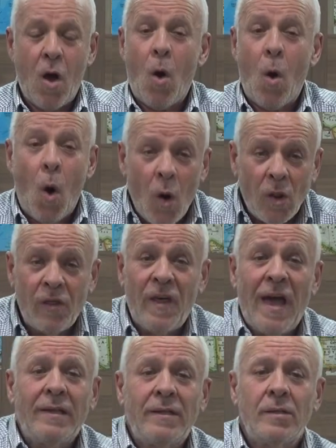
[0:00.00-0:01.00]
All
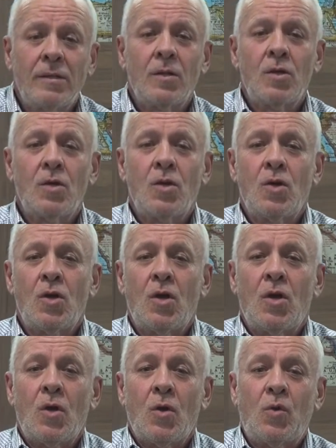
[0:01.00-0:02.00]
that
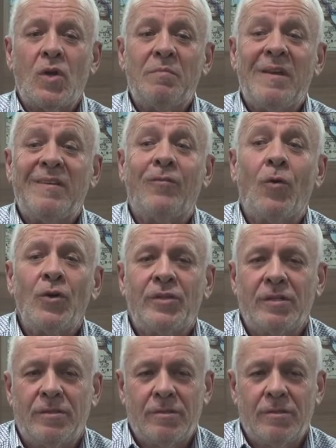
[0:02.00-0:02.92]
could be avoided